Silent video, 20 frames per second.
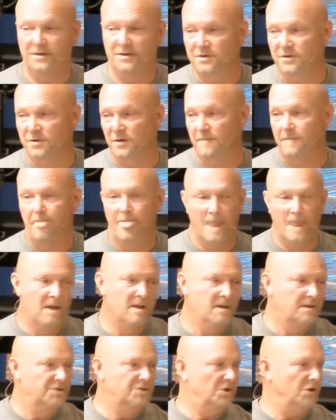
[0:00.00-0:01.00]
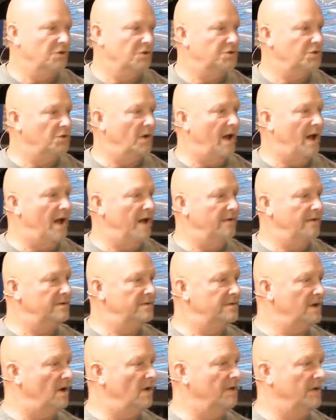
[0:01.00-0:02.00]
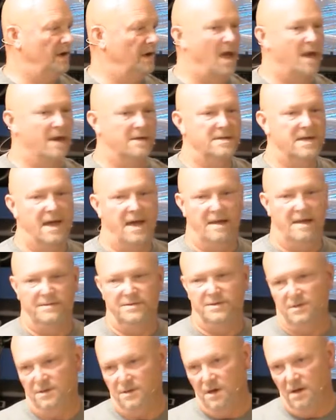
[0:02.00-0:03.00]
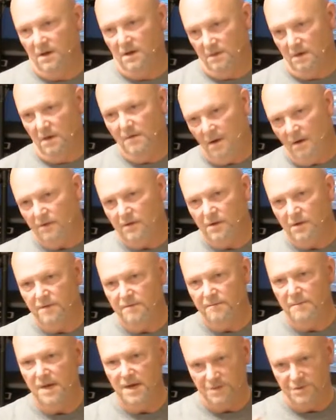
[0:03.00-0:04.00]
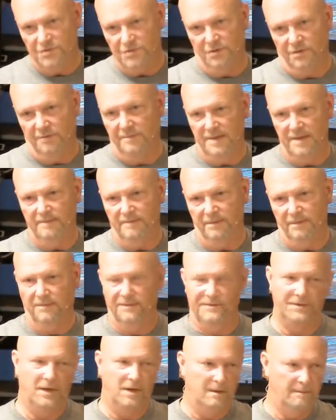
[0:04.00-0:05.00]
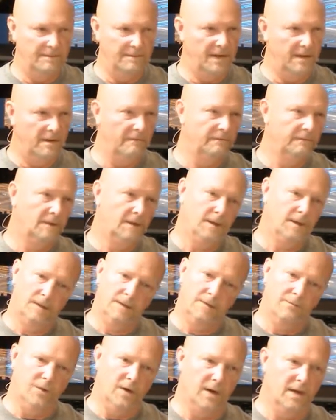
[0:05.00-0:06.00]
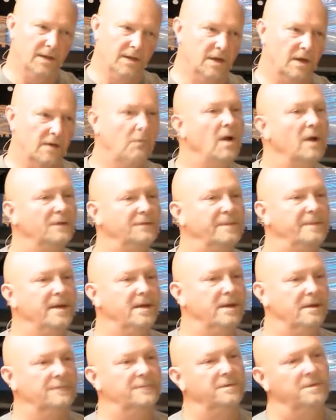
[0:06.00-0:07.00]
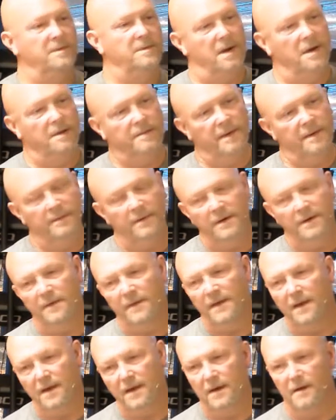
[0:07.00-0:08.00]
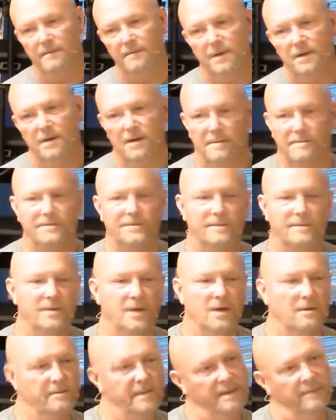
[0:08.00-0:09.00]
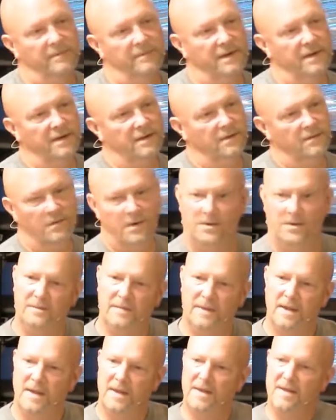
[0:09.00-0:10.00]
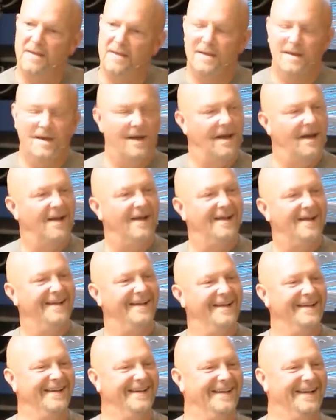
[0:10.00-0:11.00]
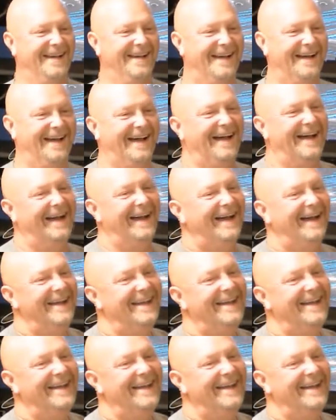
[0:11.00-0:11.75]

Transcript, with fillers: to a church crowd, you talk a lot of times to young, a, a good mixture of people. Some that are really young. Well, speaking of some young people, here they come. Here come some young people into the room. Uh,